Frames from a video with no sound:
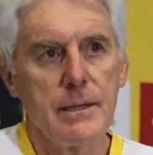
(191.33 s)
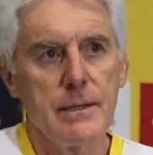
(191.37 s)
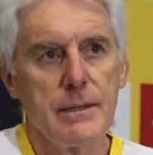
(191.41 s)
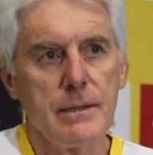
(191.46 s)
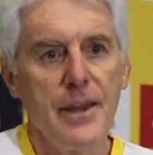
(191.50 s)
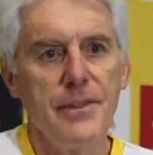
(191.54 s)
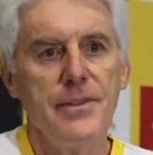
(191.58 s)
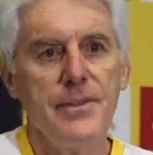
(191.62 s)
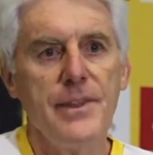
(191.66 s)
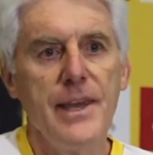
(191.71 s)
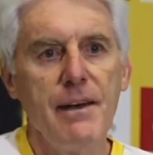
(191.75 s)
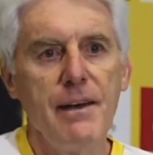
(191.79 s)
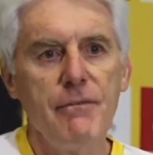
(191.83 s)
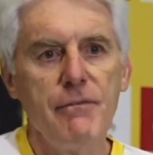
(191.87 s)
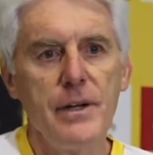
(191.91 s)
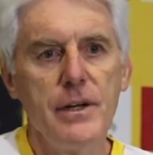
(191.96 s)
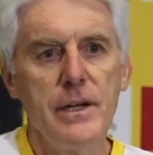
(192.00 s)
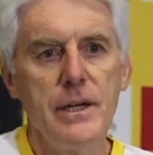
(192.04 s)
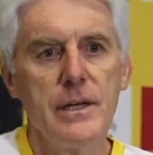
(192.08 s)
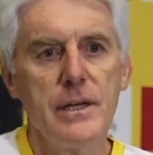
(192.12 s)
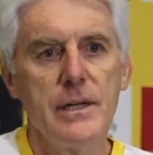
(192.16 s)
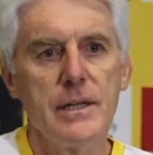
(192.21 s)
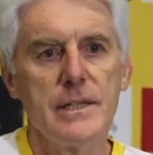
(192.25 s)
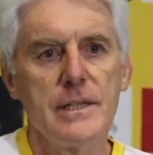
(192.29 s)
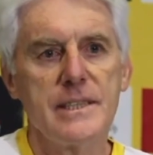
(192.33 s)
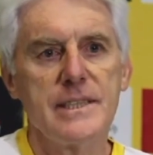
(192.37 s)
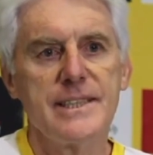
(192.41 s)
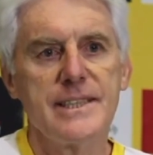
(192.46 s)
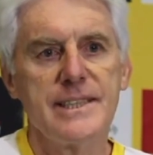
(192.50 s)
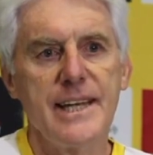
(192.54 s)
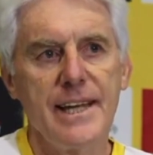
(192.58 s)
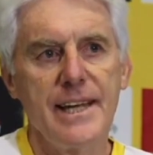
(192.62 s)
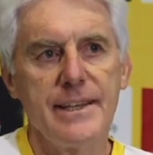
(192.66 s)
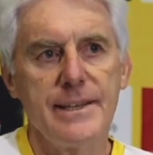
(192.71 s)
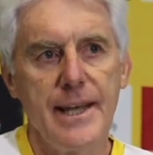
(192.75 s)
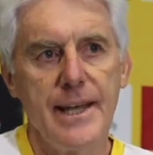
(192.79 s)
I never
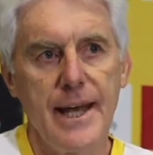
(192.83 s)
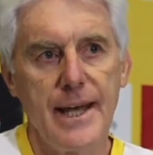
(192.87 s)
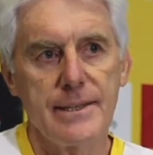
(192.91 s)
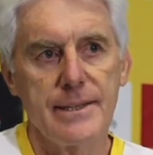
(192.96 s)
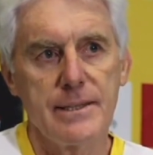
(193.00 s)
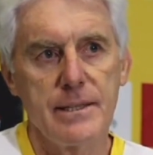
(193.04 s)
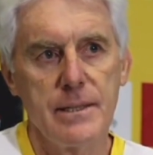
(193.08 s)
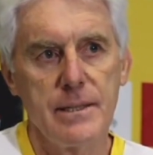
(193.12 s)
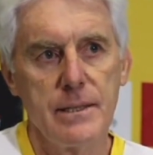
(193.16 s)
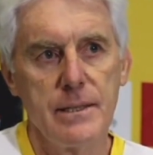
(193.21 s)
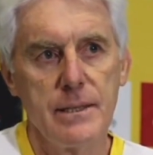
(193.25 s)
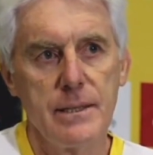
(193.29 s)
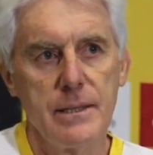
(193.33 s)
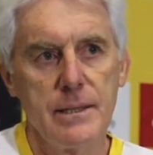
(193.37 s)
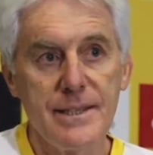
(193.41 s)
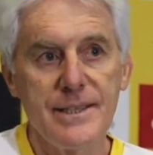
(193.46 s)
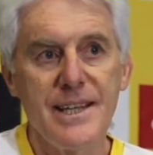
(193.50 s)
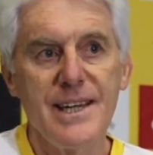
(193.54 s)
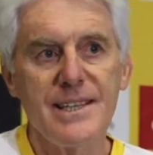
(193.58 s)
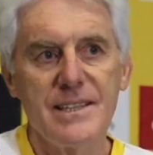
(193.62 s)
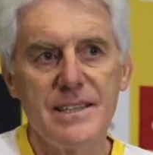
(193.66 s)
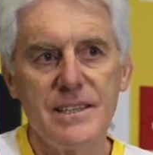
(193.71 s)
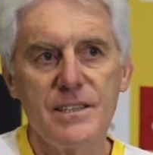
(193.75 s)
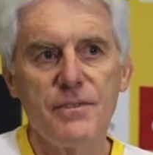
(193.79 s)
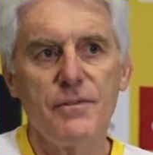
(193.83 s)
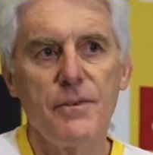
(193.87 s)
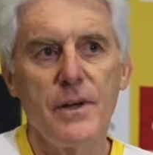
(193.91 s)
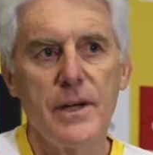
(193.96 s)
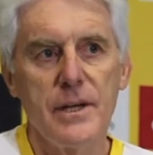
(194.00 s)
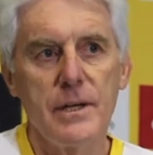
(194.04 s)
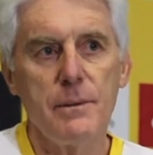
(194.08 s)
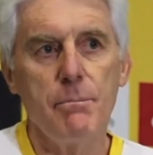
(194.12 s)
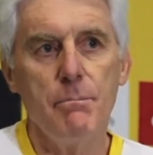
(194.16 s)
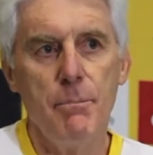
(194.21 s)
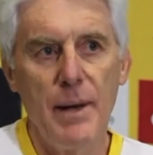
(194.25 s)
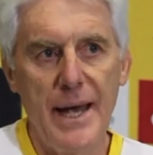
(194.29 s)
said that. And that is
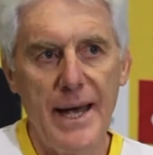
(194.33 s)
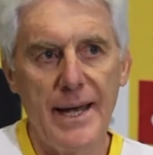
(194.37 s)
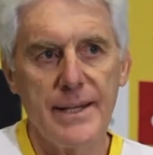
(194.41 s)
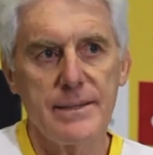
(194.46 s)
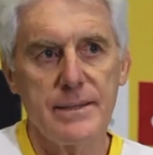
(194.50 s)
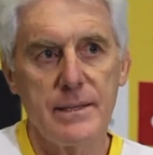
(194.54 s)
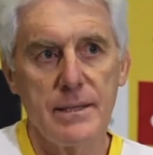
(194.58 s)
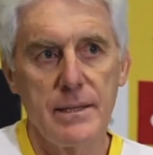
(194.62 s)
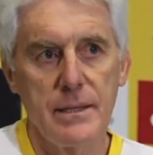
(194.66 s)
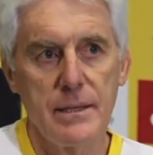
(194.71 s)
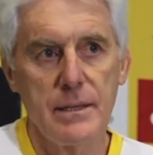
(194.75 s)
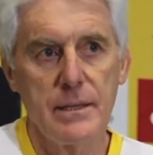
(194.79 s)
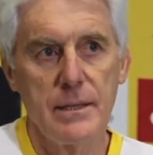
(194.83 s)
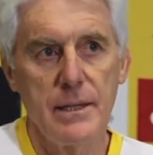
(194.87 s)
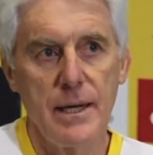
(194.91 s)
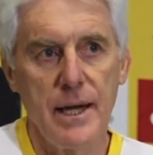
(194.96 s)
very bad.